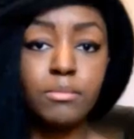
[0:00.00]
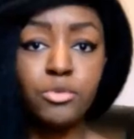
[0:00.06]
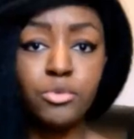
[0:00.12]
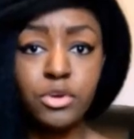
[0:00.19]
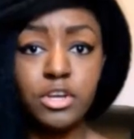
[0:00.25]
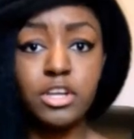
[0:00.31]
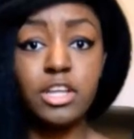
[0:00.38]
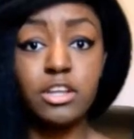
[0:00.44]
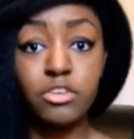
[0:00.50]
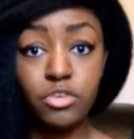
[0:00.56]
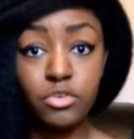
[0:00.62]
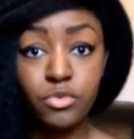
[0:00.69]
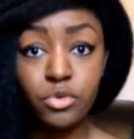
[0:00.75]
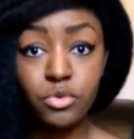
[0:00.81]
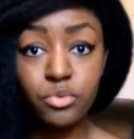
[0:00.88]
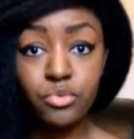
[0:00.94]
I'm doing an
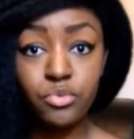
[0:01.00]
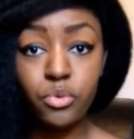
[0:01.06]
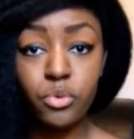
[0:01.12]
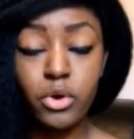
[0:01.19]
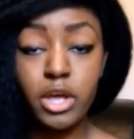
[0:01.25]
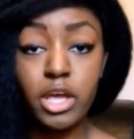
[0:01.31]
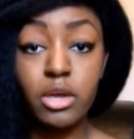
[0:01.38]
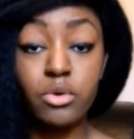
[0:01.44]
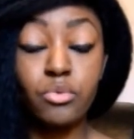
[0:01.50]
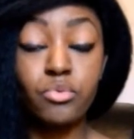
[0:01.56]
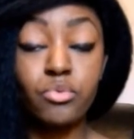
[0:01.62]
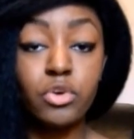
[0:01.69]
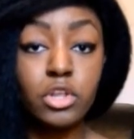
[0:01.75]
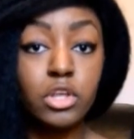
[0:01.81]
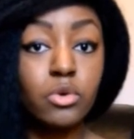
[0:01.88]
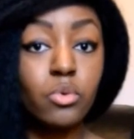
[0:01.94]
interview for a
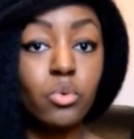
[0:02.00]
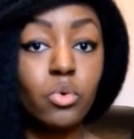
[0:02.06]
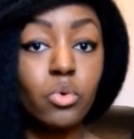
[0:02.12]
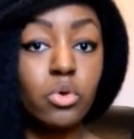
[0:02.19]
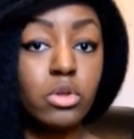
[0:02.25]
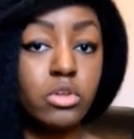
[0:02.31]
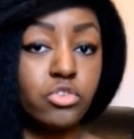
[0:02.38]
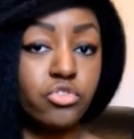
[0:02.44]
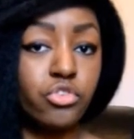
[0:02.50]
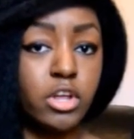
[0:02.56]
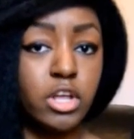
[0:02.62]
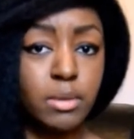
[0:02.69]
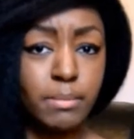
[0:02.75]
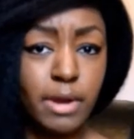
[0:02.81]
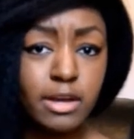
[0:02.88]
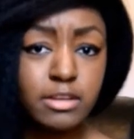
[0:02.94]
really cool
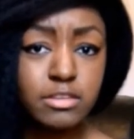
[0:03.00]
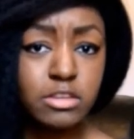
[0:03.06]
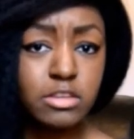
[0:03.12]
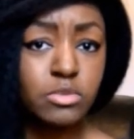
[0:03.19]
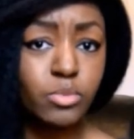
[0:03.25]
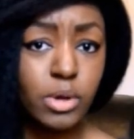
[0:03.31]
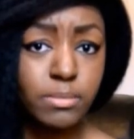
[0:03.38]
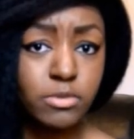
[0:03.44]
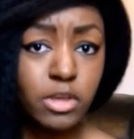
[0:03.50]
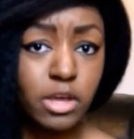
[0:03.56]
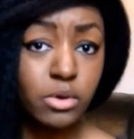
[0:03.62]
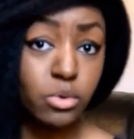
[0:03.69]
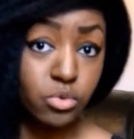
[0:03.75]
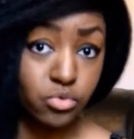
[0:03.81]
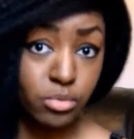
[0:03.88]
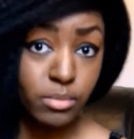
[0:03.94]
Australian magazine's
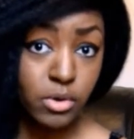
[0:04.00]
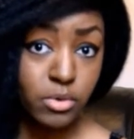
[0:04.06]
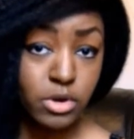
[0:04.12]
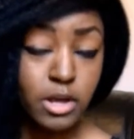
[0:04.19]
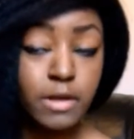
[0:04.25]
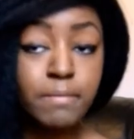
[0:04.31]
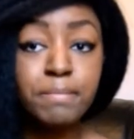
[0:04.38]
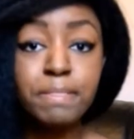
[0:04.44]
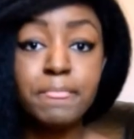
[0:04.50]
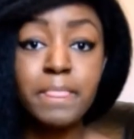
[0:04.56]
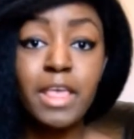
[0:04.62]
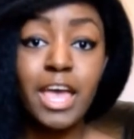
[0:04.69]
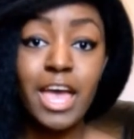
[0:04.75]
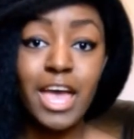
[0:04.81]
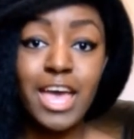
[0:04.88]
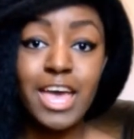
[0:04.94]
website called Ramona,
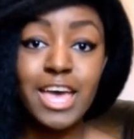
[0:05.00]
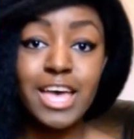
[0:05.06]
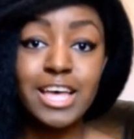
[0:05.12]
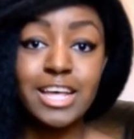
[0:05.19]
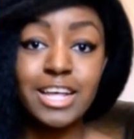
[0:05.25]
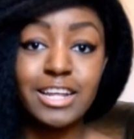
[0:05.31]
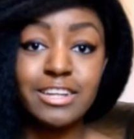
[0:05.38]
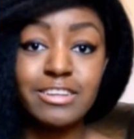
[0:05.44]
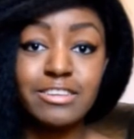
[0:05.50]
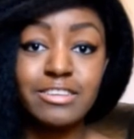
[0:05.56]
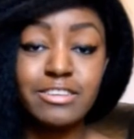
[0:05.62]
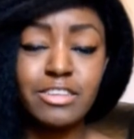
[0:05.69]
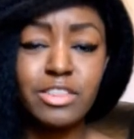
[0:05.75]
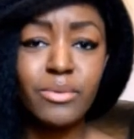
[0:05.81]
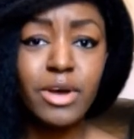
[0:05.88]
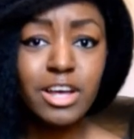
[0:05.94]
and
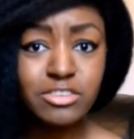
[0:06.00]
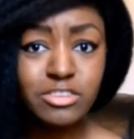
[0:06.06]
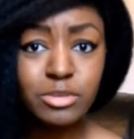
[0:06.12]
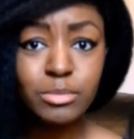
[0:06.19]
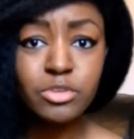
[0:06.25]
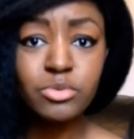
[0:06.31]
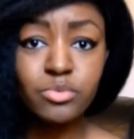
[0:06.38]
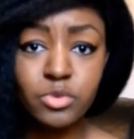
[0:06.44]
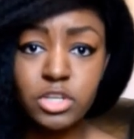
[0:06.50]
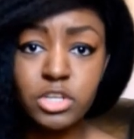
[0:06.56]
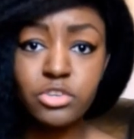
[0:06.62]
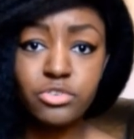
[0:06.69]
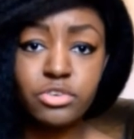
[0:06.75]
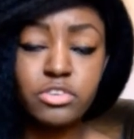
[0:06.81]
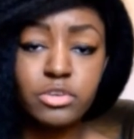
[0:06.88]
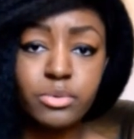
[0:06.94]
they were asking me some really
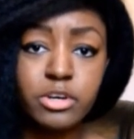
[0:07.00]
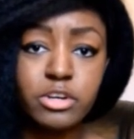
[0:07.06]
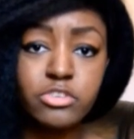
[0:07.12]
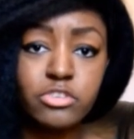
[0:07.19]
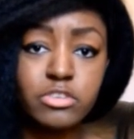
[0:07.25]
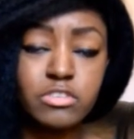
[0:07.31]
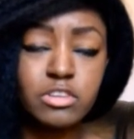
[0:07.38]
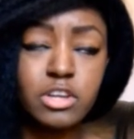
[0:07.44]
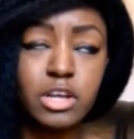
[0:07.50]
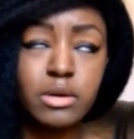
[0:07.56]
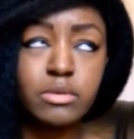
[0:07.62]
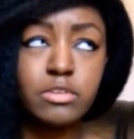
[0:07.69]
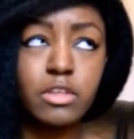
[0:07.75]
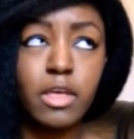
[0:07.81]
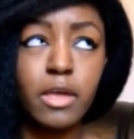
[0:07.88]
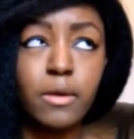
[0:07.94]
interesting questions, and I
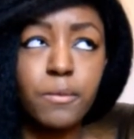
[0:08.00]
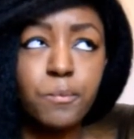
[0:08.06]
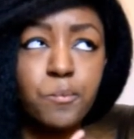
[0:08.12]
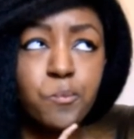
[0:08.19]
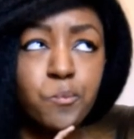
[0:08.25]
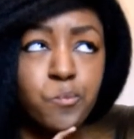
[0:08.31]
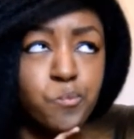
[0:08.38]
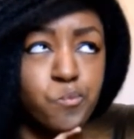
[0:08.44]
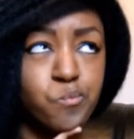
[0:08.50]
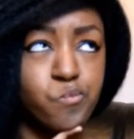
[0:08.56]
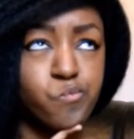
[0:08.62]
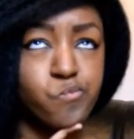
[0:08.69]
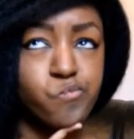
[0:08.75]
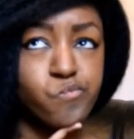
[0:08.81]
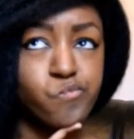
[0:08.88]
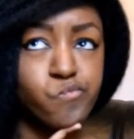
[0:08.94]
was like,
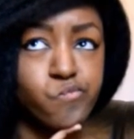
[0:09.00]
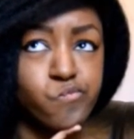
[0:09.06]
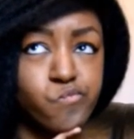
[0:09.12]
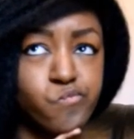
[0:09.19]
I